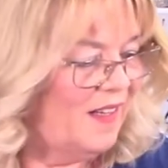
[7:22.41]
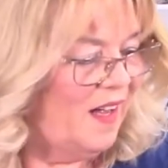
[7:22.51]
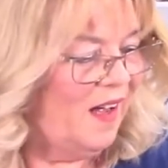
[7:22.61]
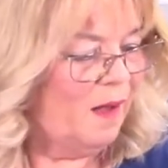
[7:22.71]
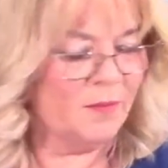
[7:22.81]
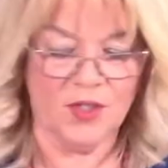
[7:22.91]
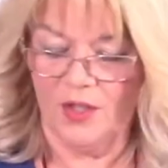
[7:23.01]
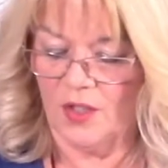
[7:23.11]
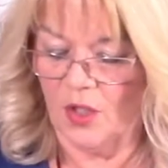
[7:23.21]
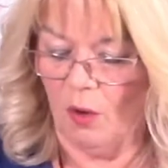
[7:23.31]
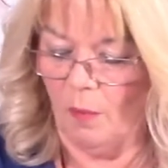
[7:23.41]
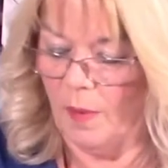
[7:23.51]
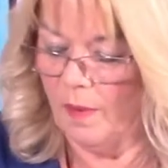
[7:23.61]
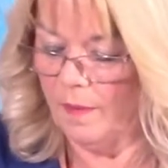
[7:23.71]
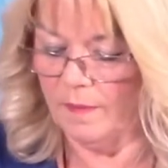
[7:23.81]
up to the
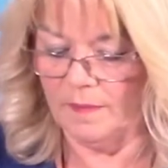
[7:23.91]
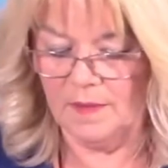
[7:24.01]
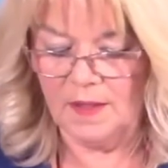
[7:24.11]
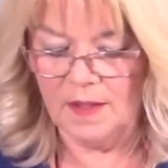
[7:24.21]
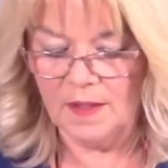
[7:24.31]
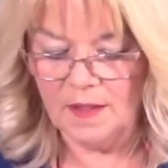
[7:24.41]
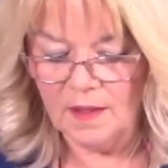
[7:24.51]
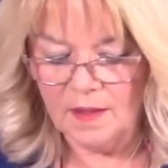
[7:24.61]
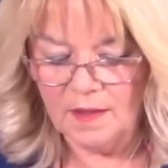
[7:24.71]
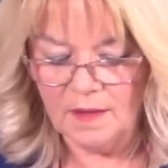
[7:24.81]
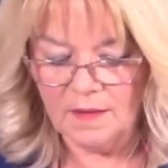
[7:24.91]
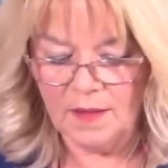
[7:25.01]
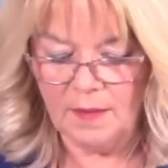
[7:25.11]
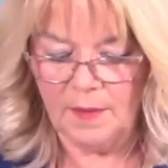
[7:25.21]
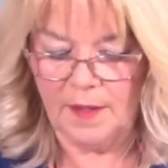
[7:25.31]
top.
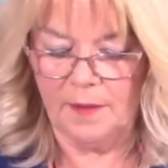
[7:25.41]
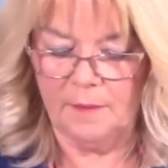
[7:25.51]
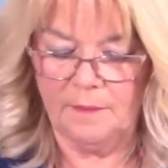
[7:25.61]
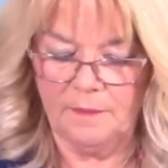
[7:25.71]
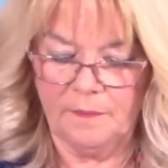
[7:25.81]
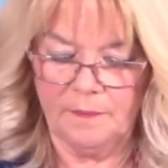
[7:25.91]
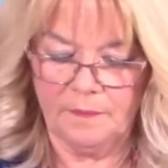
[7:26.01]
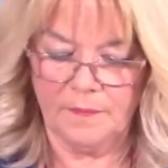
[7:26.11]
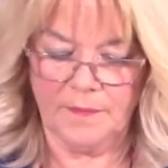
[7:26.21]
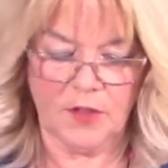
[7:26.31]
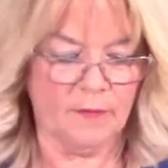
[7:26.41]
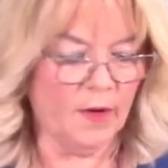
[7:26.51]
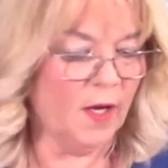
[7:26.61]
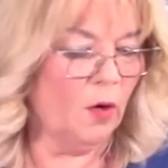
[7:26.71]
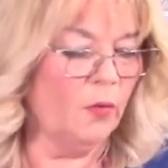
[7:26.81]
There we go. So if
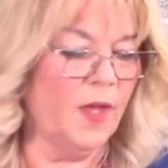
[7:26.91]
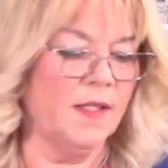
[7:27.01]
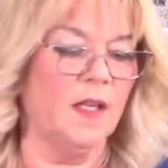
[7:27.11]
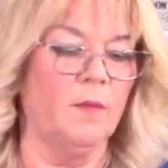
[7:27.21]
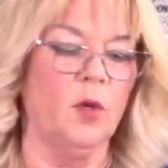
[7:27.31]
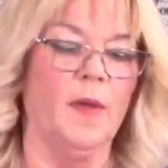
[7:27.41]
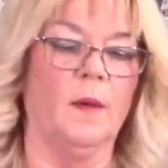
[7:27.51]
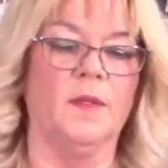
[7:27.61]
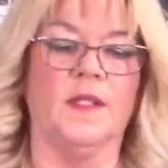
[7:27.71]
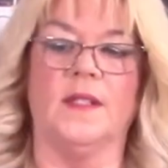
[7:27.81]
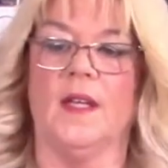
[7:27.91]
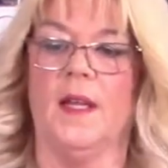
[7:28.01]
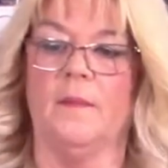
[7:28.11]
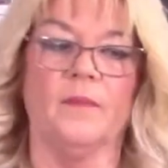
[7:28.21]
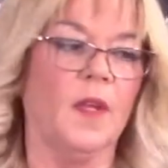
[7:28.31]
I hold that up, you'll be able to
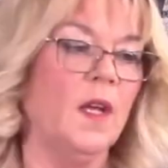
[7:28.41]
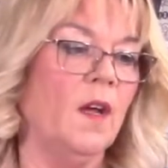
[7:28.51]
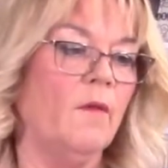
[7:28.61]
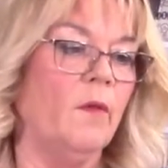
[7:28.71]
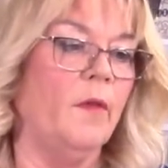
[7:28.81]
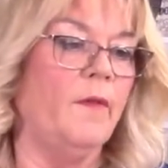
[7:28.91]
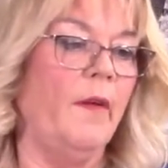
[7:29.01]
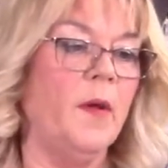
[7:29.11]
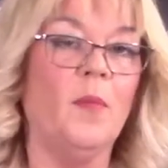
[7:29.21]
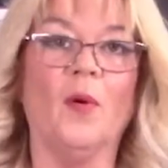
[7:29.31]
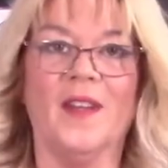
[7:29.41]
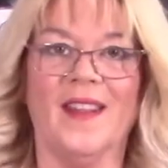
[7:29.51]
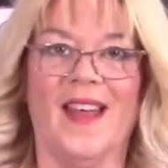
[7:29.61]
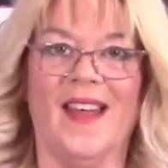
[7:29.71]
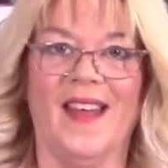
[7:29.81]
see from the very
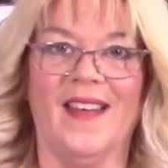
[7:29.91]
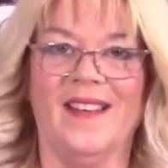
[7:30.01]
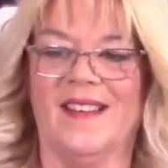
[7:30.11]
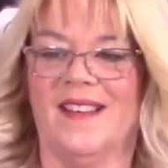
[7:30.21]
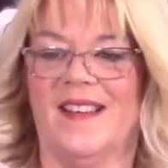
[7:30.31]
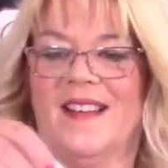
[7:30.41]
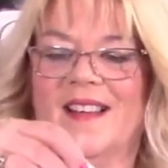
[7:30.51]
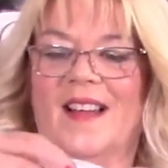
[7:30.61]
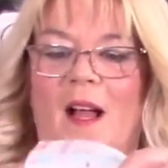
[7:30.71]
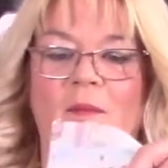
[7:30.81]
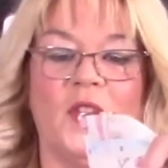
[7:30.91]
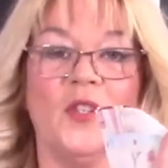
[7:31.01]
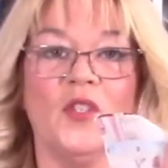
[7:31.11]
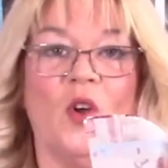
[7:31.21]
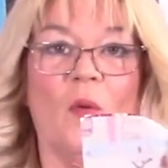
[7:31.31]
point there up to
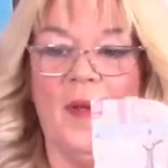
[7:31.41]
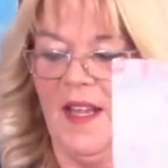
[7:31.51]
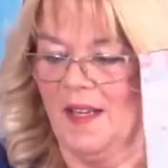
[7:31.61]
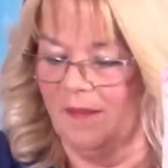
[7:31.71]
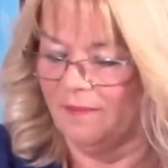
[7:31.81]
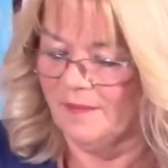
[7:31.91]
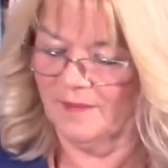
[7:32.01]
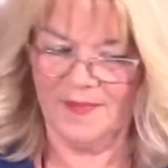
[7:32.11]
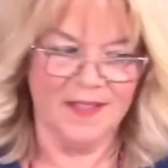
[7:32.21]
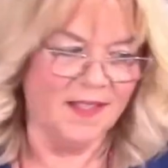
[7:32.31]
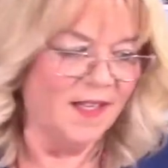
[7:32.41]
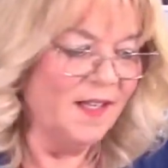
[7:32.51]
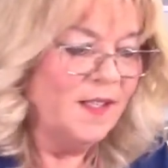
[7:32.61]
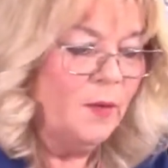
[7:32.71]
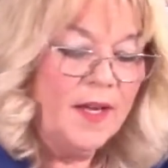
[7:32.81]
the top here.
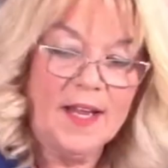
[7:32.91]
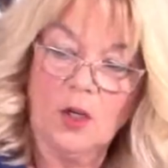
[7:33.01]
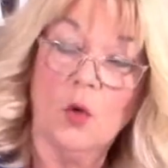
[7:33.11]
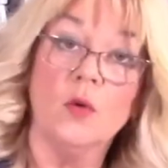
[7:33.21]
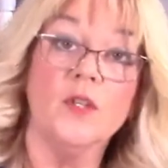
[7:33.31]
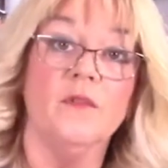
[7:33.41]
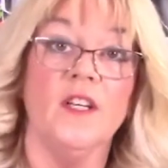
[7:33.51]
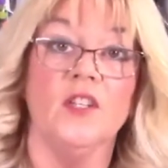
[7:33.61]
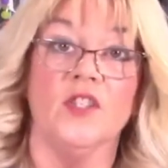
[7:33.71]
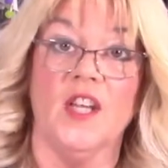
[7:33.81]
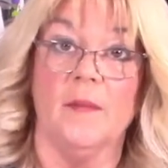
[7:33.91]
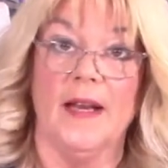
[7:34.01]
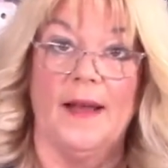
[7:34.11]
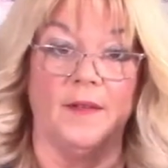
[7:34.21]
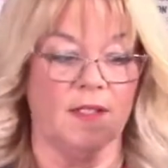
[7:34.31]
So again, 1/4 of an inch seam
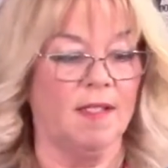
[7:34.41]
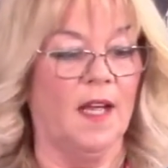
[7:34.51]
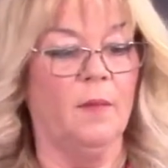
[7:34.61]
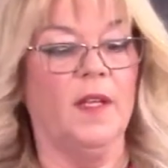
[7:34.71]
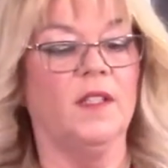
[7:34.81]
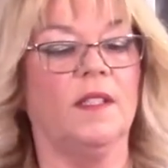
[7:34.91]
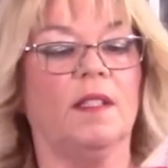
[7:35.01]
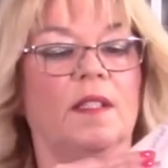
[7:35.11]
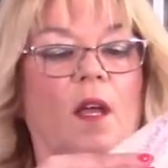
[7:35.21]
allowance now, because this is our